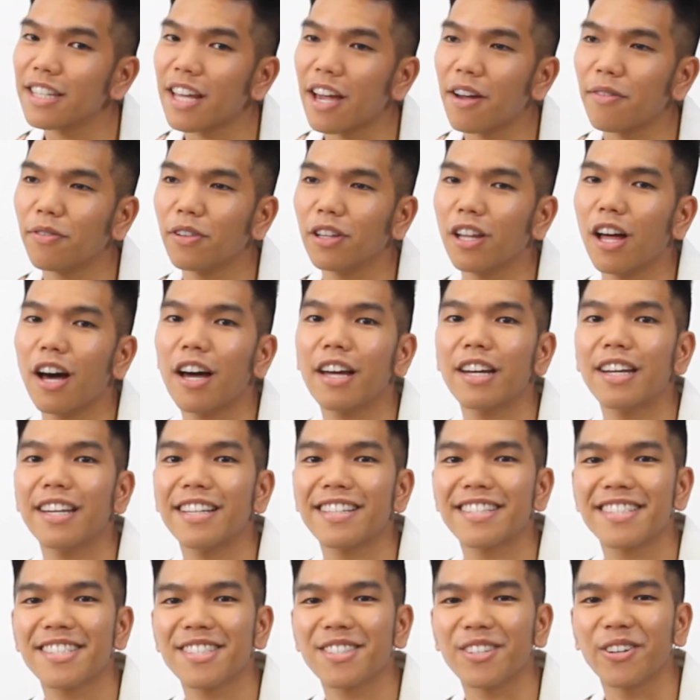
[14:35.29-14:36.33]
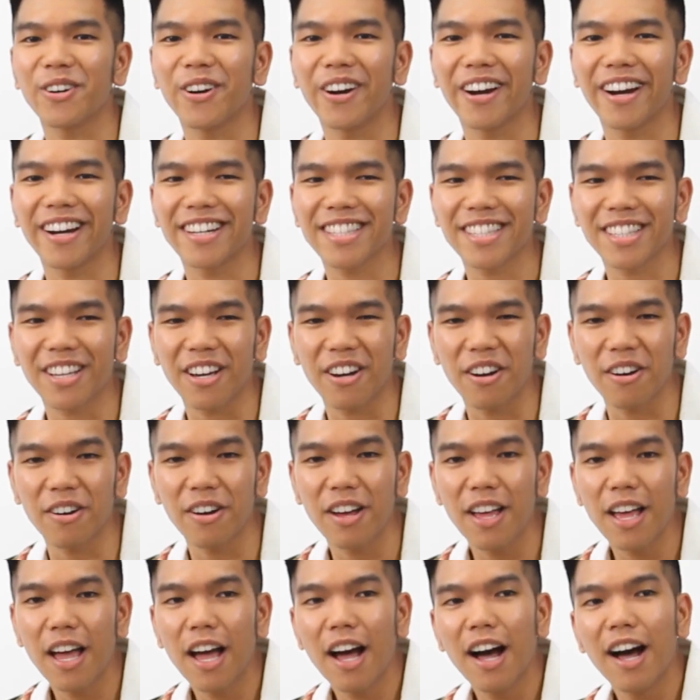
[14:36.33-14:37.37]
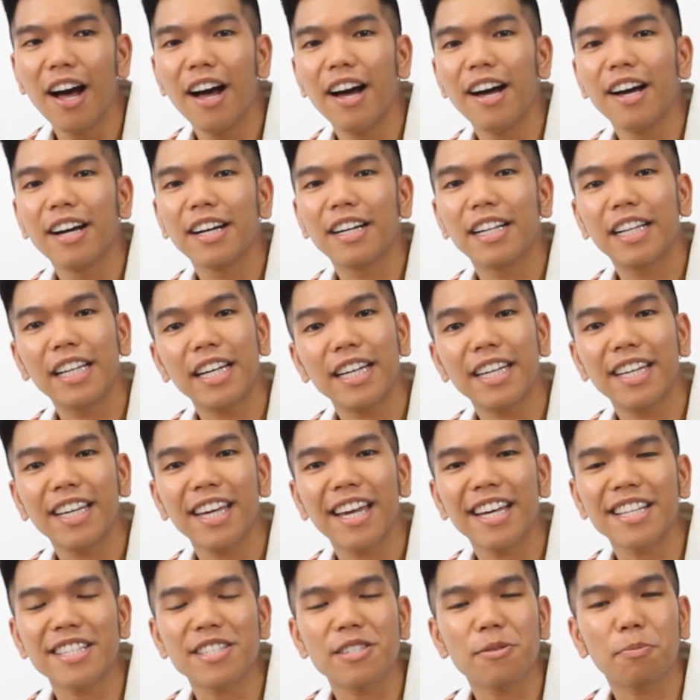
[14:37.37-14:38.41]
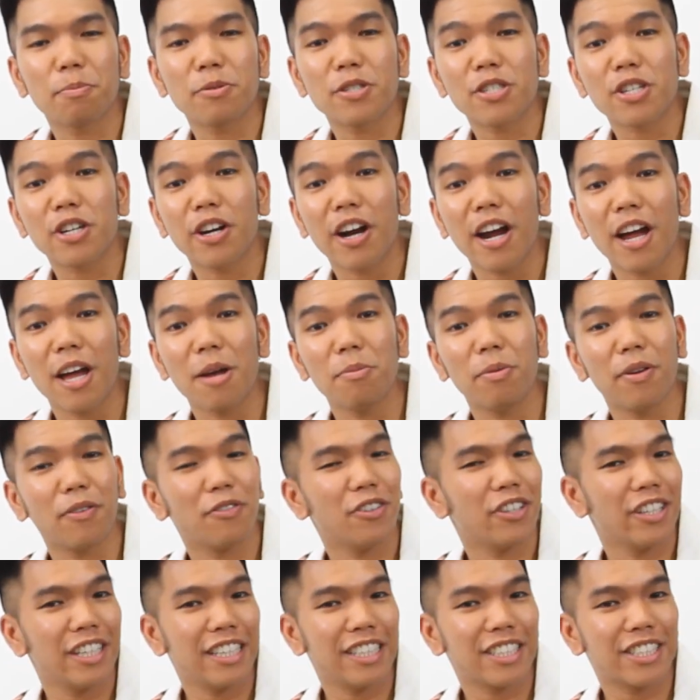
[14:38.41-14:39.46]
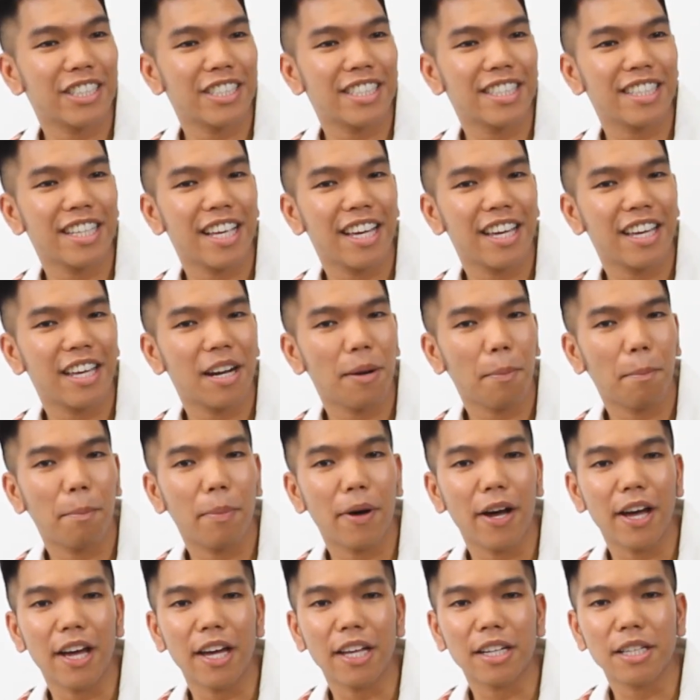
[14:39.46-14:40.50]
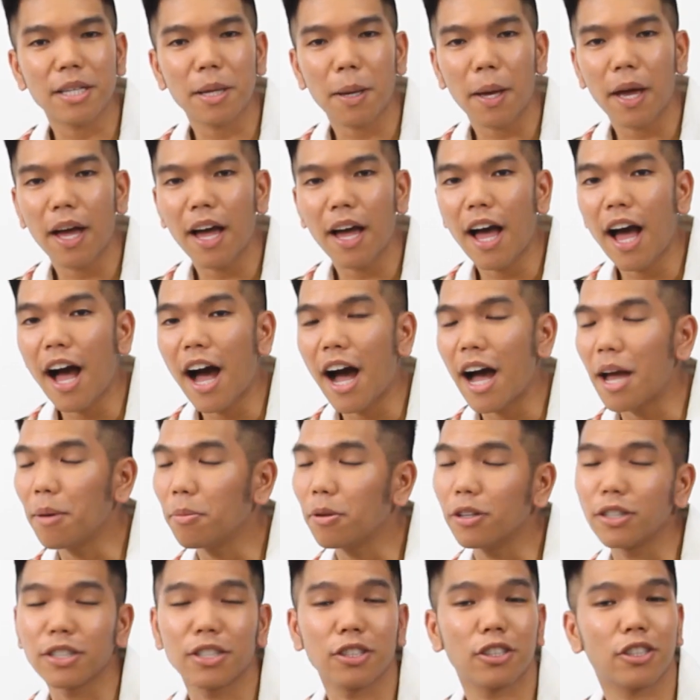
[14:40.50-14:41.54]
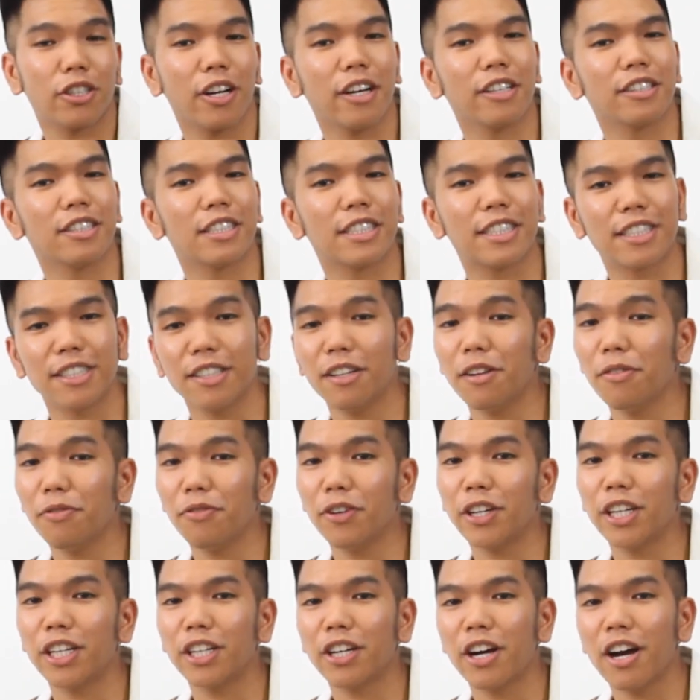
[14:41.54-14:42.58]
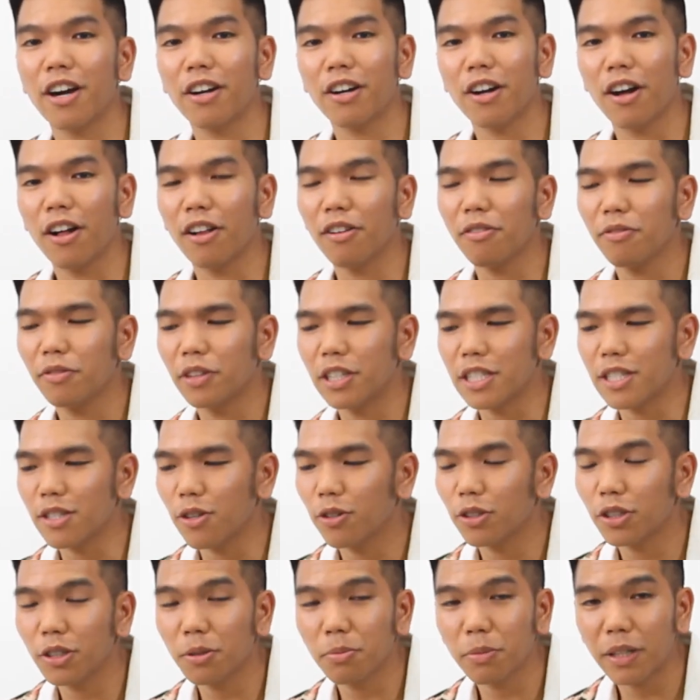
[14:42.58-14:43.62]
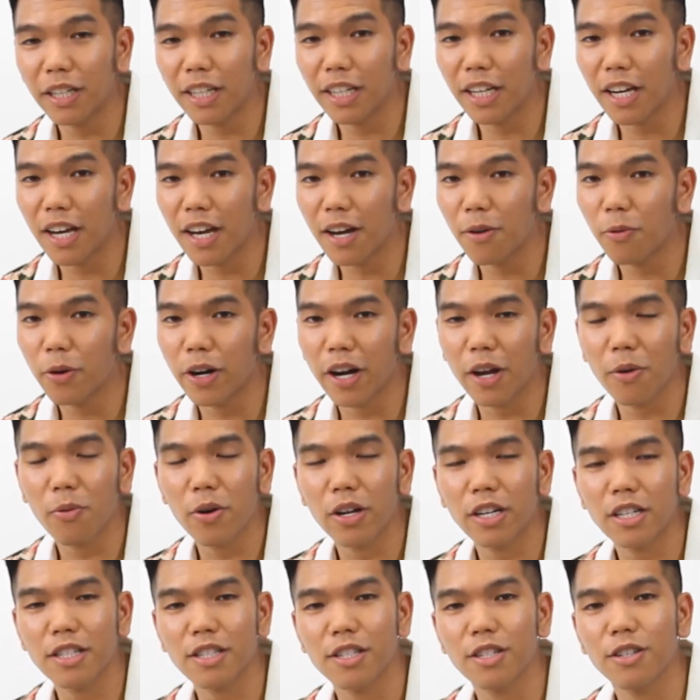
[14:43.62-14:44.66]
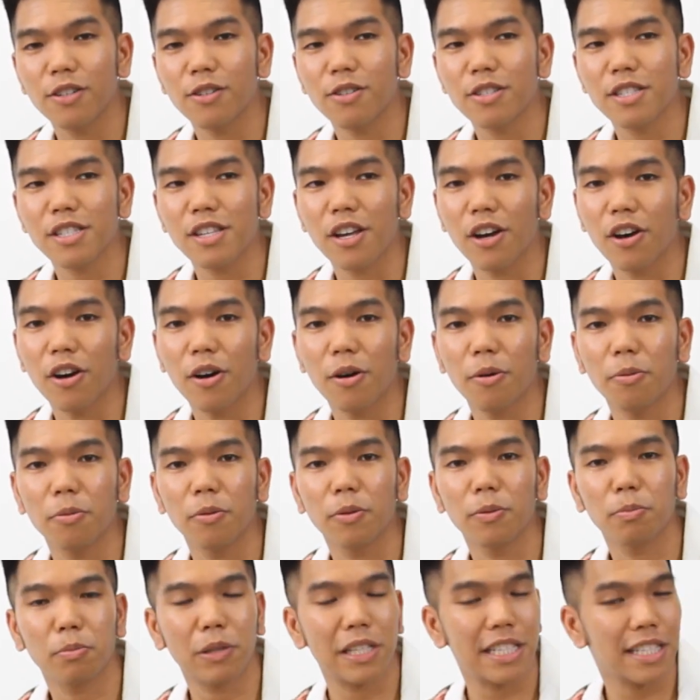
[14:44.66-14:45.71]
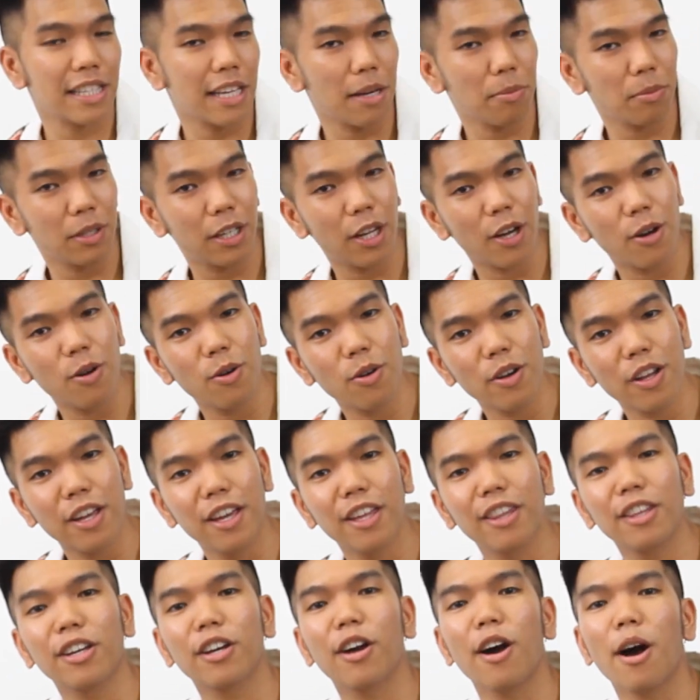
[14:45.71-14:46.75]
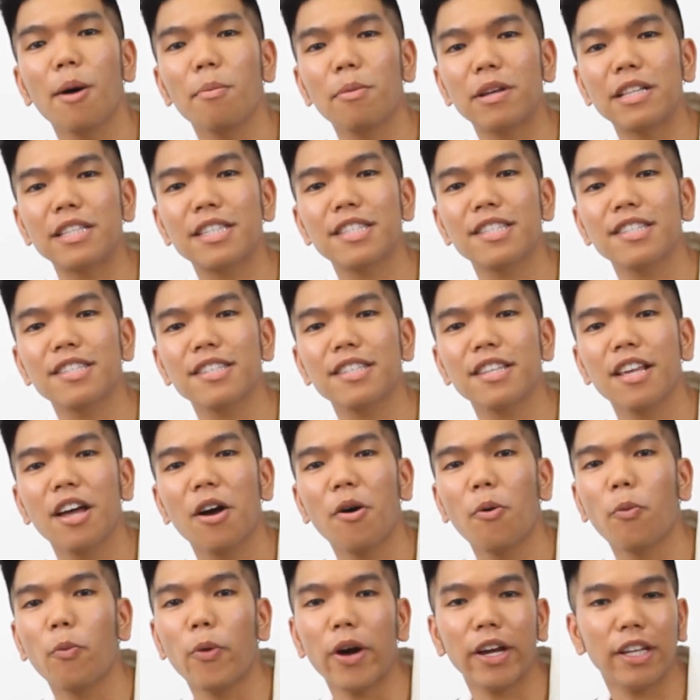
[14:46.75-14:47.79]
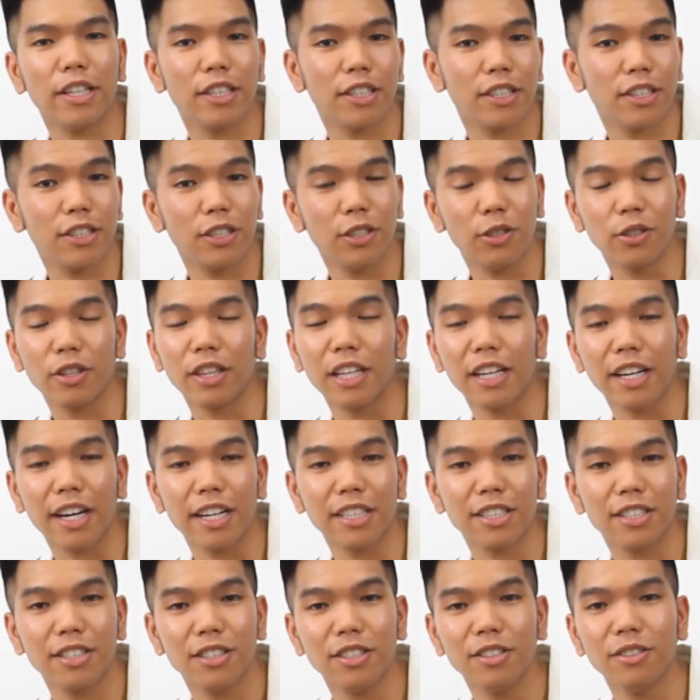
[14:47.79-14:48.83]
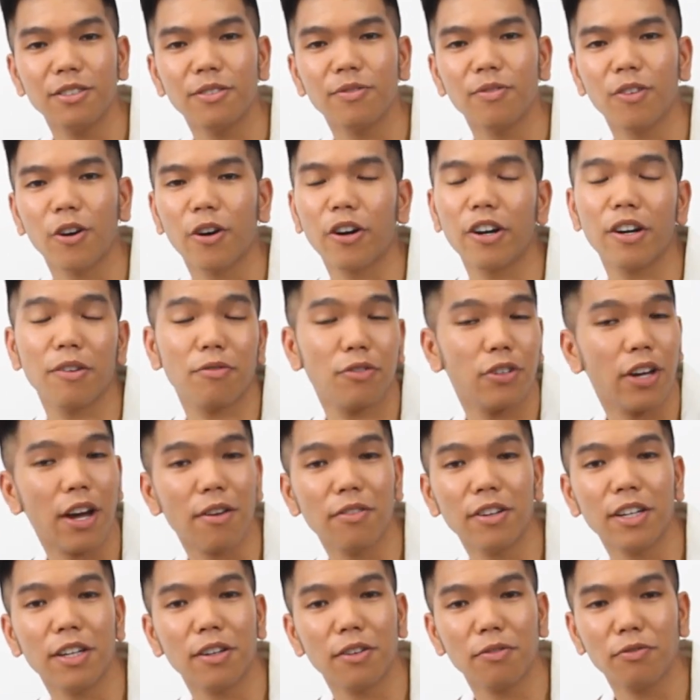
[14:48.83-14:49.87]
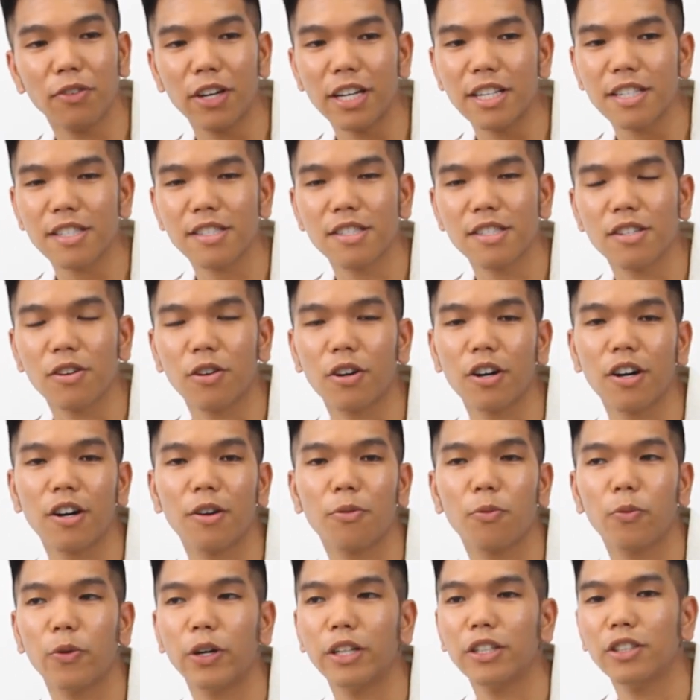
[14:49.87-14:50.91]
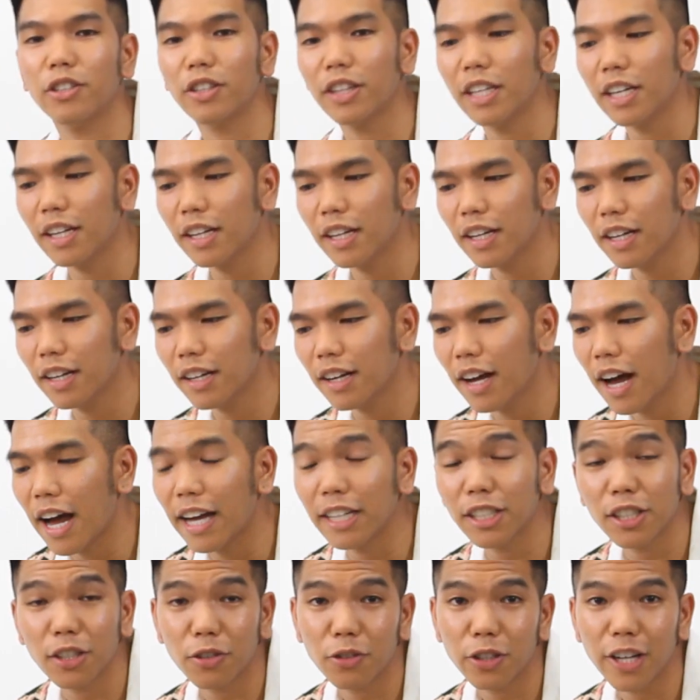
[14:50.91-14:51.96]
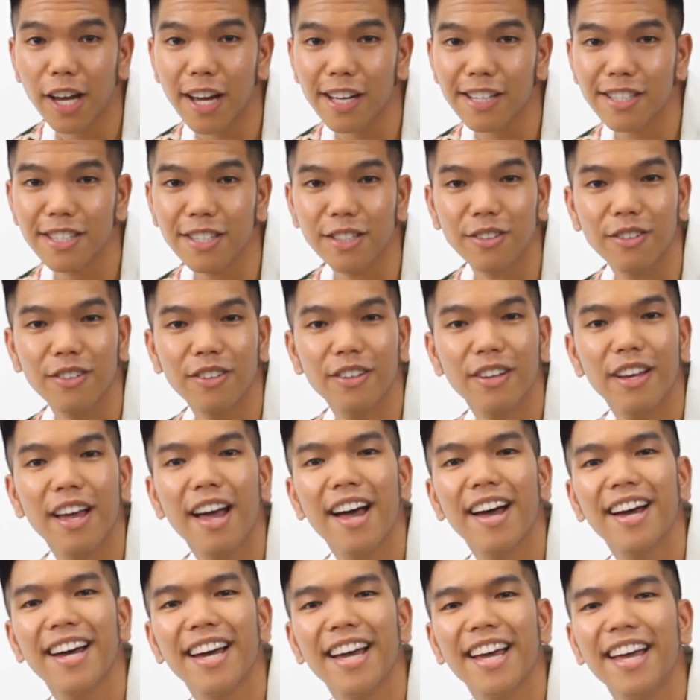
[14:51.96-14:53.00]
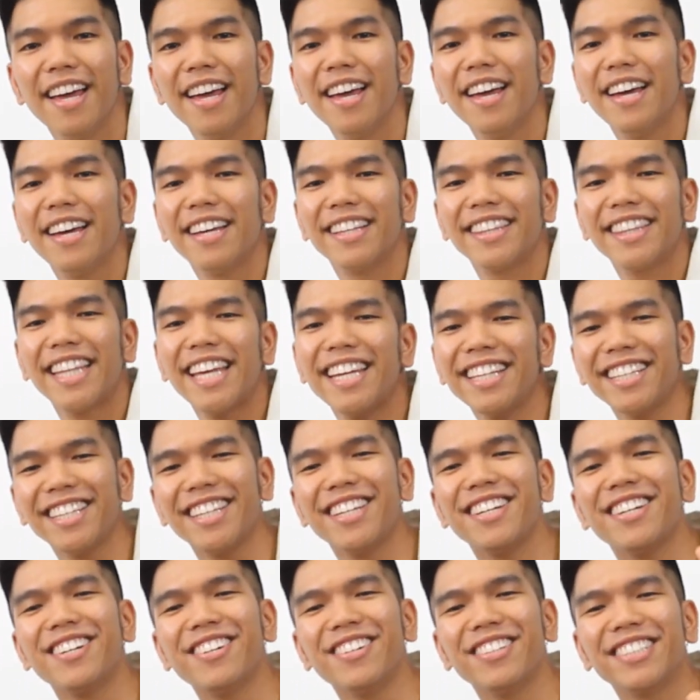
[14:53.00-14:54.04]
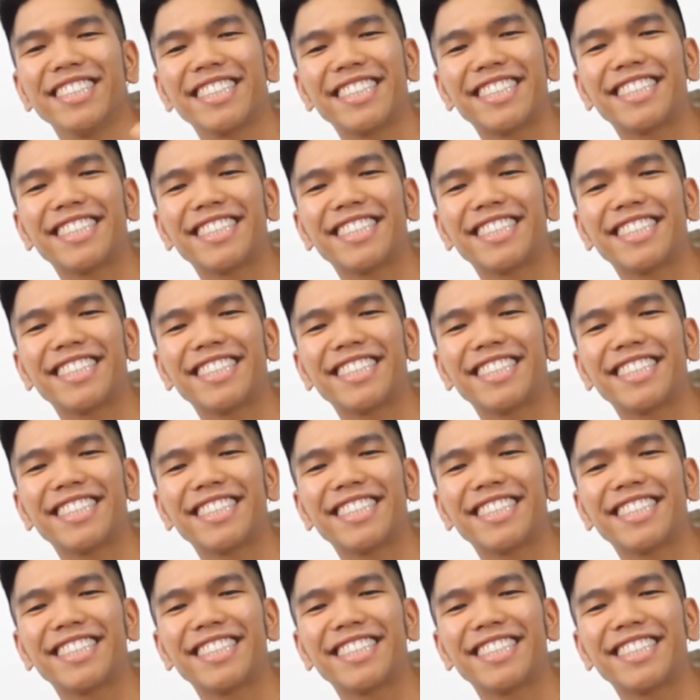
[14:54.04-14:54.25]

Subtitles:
I have a lot in store, so click and subscribe if you're interested, but I'm also trying to still figure out all of the social media, what I want to do, so please let me know in the comments what you think I should do, or if you have any advice, or what you think I should react to. Thank you!